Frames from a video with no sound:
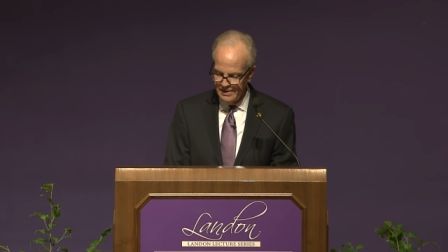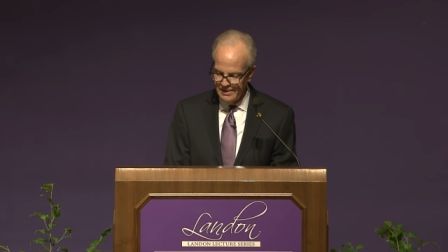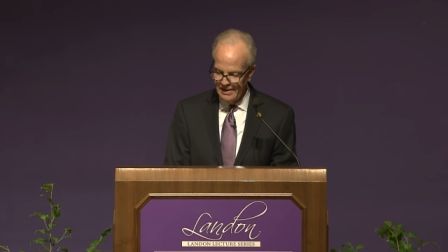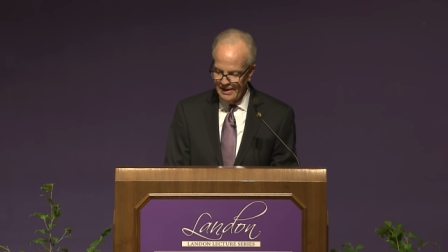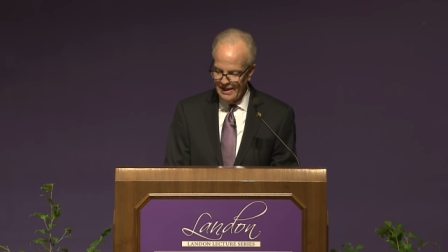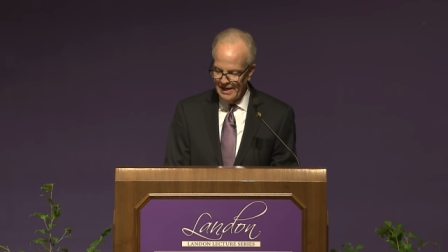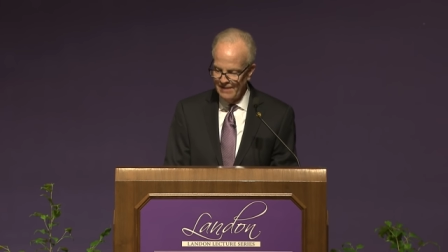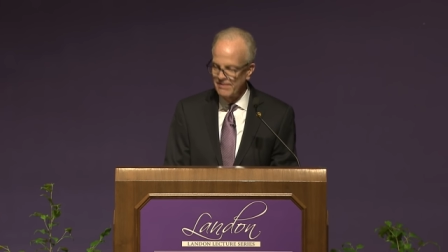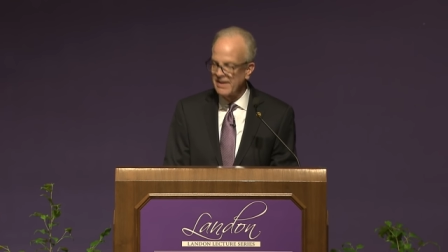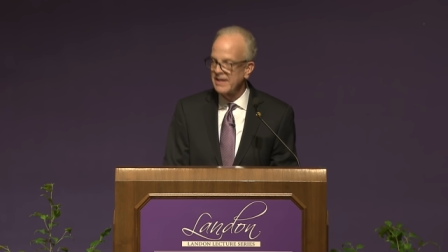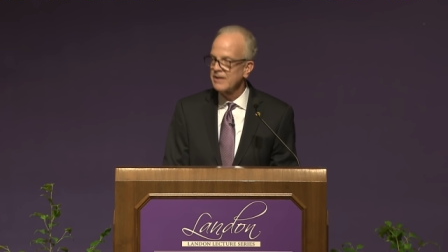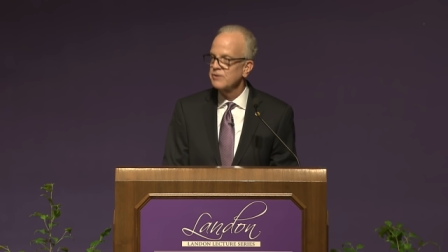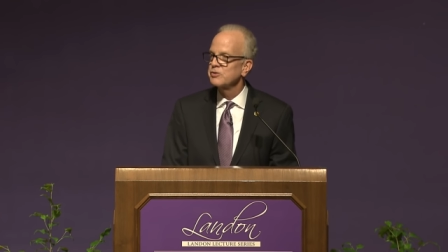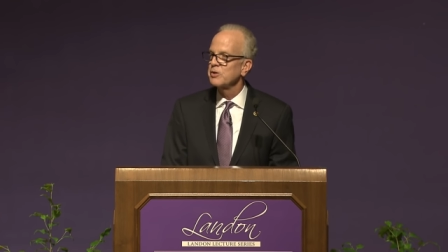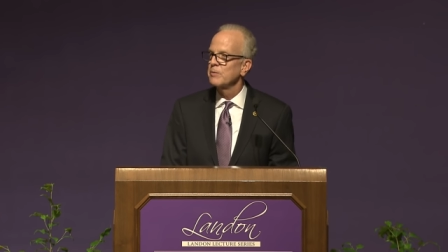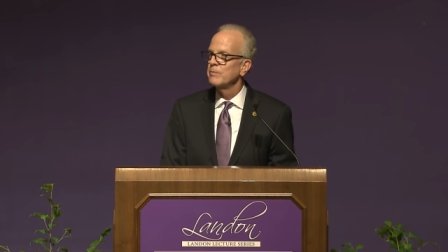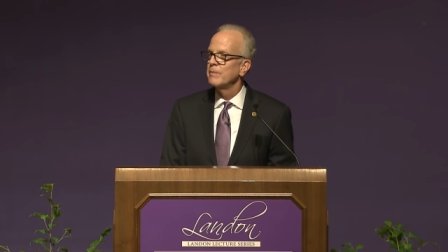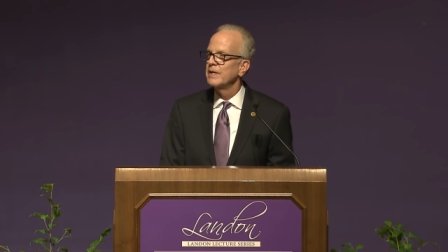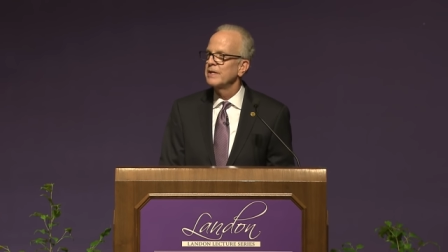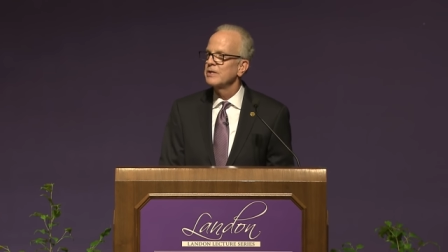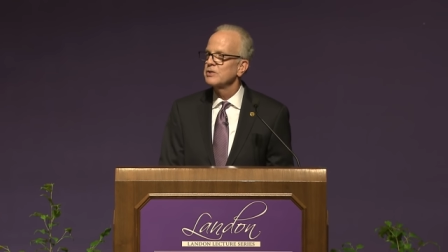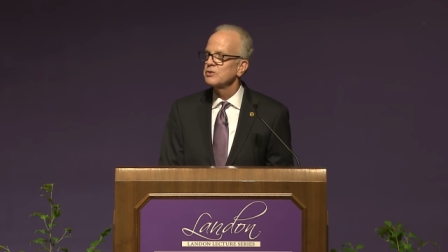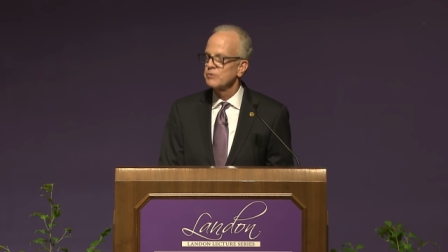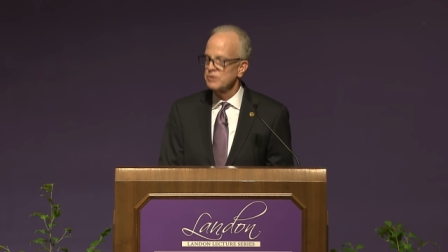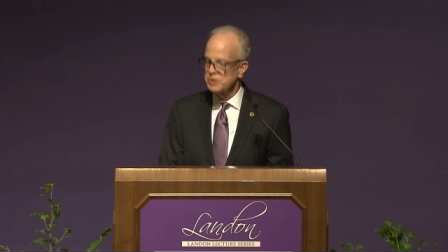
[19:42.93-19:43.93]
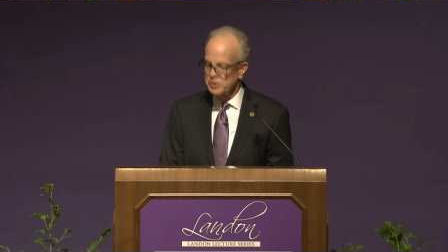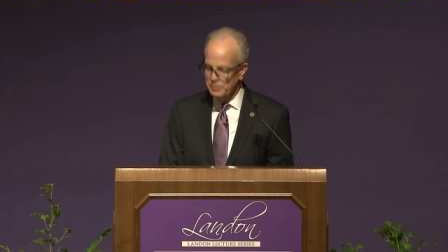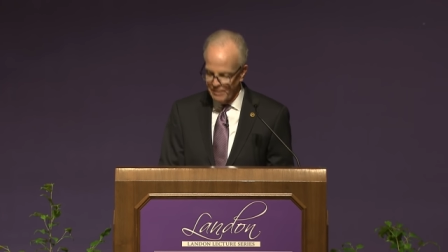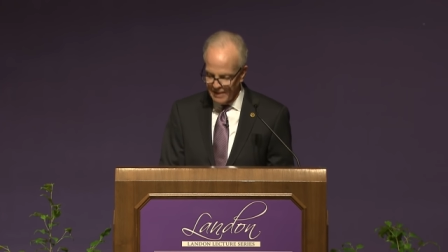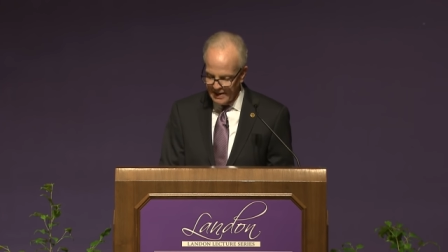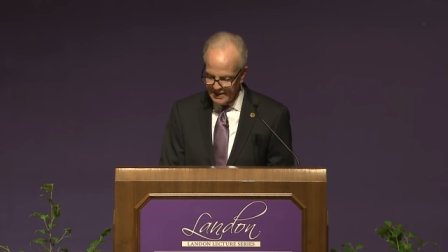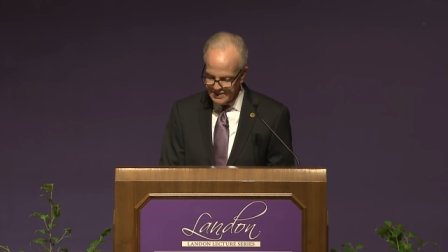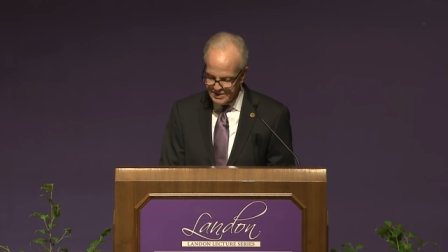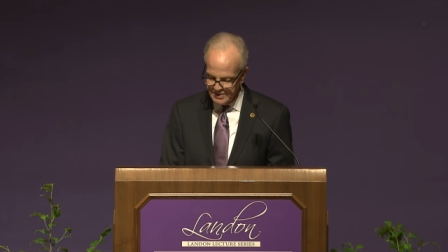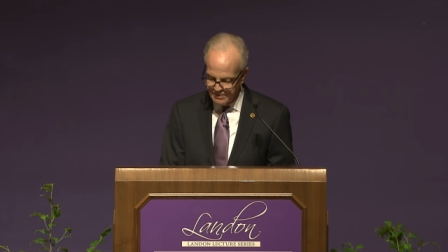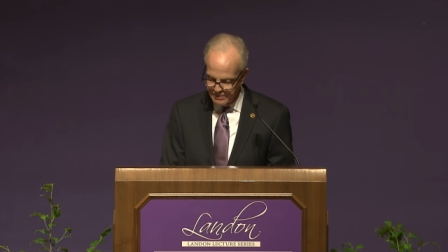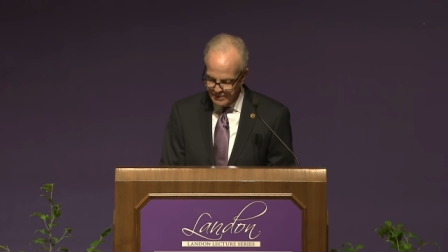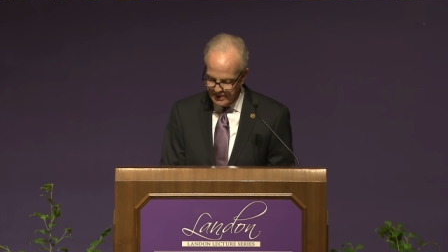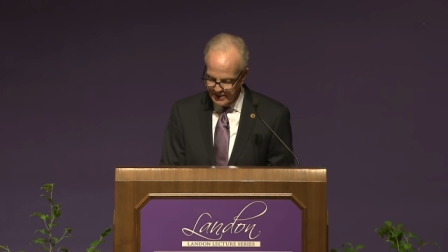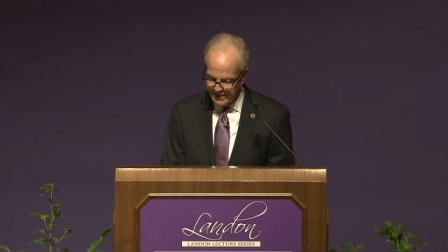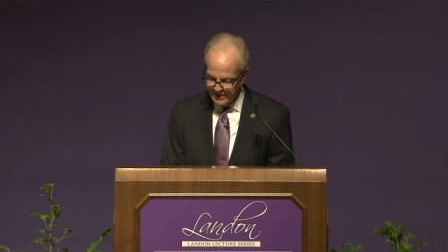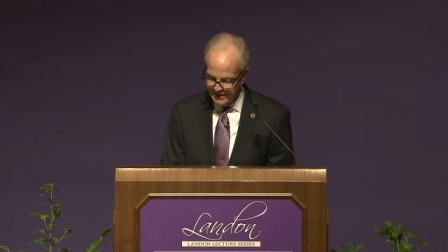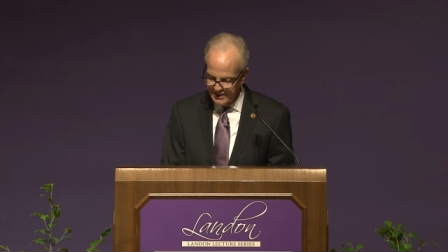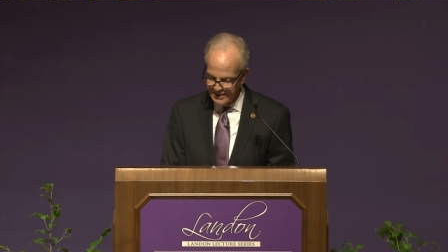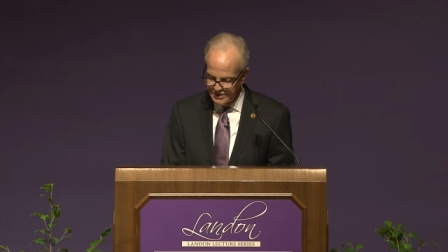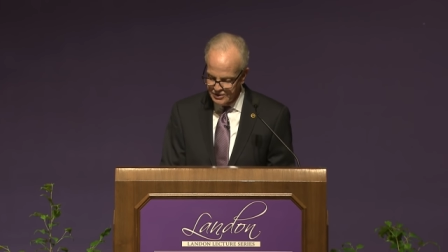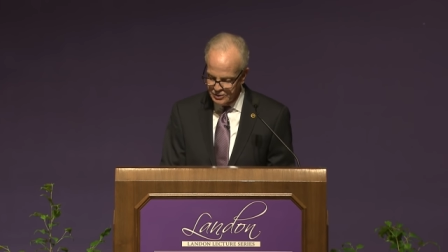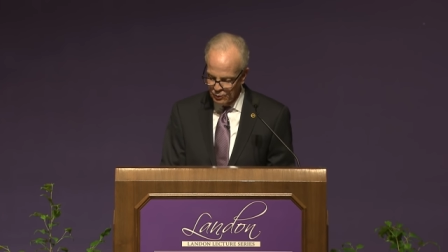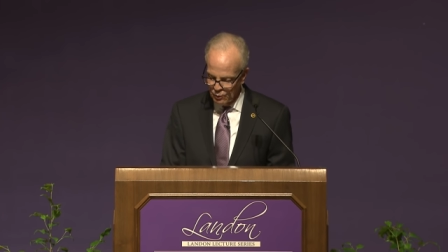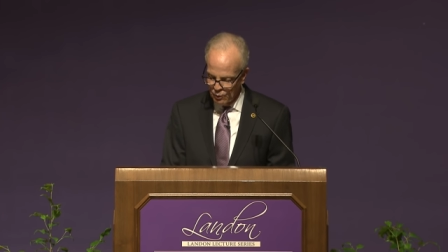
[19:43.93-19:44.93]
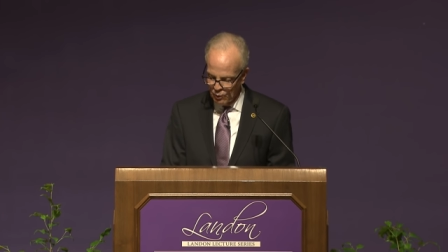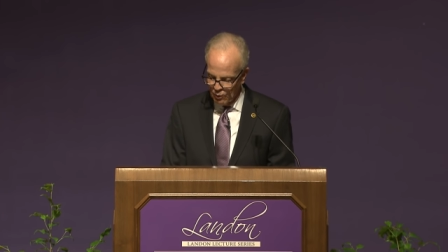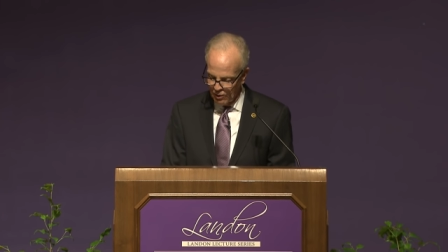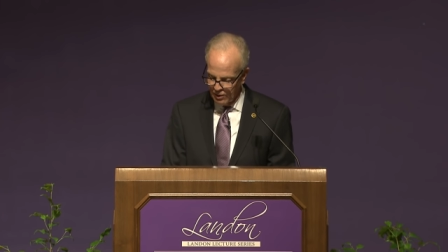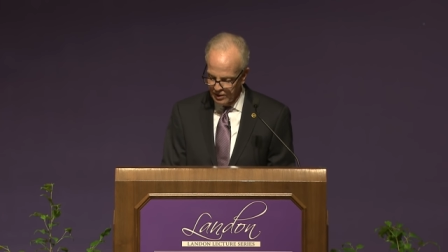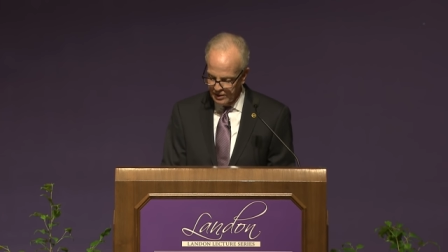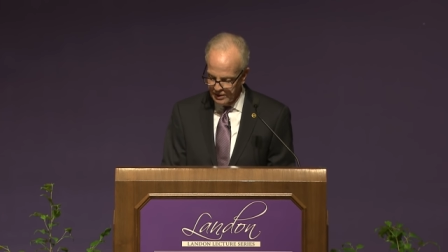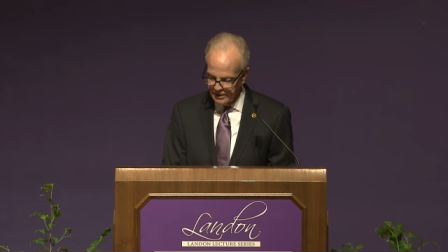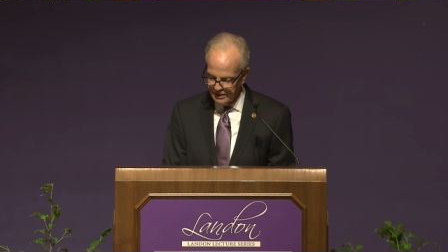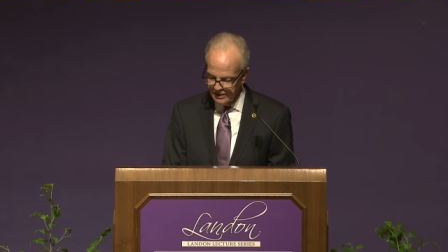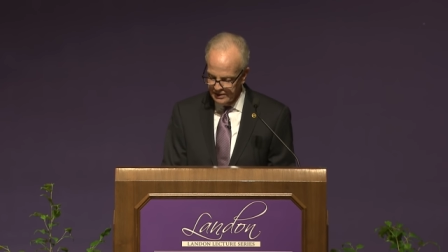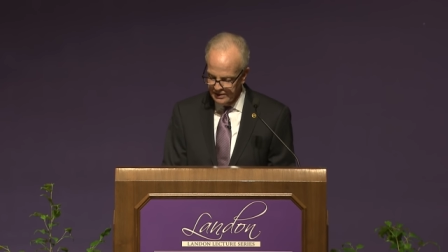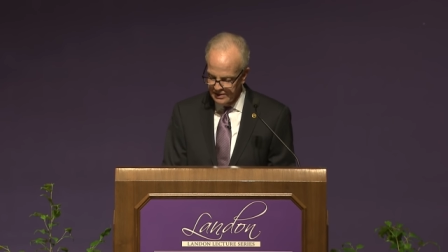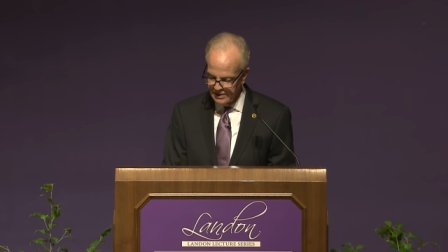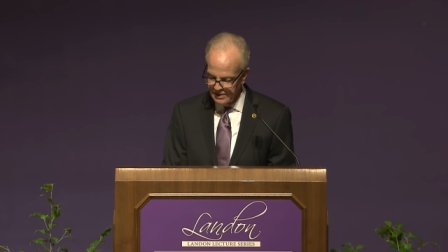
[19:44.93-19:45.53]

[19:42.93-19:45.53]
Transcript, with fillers: And I've had a tremendous responsibility to work